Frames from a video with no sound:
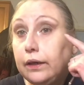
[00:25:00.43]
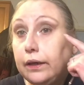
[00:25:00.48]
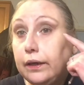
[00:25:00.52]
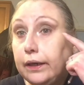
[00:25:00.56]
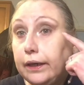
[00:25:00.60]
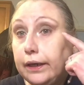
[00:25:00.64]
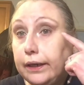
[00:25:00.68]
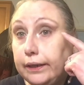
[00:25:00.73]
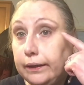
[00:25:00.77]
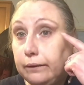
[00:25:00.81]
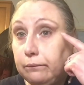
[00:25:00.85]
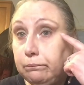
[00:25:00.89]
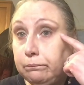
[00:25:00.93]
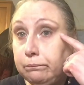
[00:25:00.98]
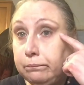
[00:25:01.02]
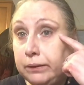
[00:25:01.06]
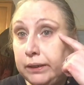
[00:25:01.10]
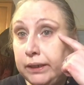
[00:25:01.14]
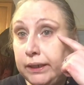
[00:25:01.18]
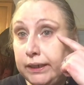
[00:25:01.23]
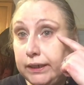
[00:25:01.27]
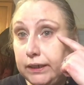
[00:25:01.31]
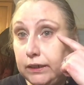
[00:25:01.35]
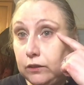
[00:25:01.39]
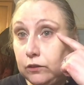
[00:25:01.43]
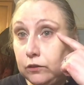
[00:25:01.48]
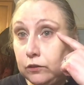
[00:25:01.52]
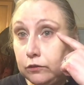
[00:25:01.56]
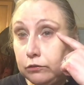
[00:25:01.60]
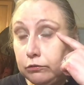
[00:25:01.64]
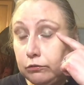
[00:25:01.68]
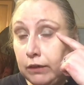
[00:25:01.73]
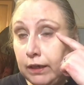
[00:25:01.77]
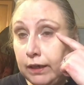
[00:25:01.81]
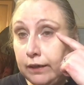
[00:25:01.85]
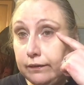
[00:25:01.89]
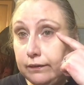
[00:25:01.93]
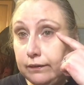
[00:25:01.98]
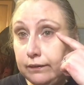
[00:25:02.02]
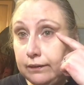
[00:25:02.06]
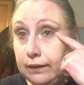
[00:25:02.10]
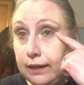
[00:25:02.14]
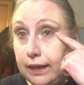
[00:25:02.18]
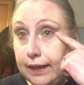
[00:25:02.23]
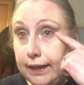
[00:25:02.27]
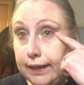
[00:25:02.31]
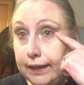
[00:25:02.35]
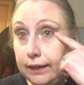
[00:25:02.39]
it bleeds throughout the
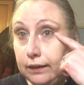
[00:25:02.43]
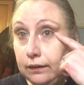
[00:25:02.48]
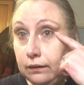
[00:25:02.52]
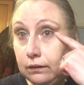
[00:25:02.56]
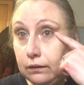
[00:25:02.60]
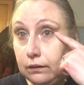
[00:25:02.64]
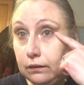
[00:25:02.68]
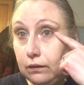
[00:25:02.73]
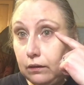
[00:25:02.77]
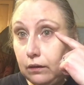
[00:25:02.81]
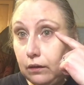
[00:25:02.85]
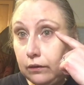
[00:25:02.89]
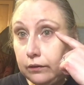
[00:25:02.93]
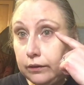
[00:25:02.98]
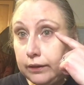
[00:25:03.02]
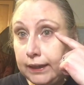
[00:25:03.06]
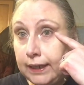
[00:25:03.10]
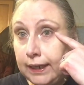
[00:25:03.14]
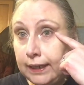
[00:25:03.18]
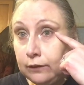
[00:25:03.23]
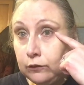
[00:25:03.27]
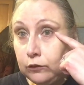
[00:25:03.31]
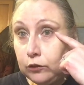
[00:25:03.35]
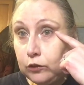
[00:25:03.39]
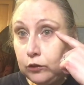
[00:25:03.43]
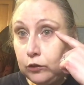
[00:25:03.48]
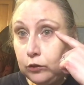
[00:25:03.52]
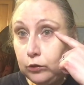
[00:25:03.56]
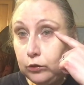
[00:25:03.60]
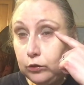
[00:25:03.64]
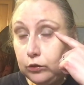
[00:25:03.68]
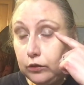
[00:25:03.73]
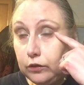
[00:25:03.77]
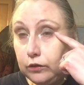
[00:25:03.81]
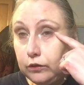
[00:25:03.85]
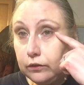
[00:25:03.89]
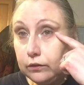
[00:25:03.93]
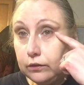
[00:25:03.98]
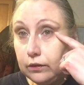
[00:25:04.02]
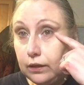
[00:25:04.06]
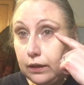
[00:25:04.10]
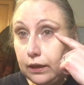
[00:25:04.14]
day on the outer corners,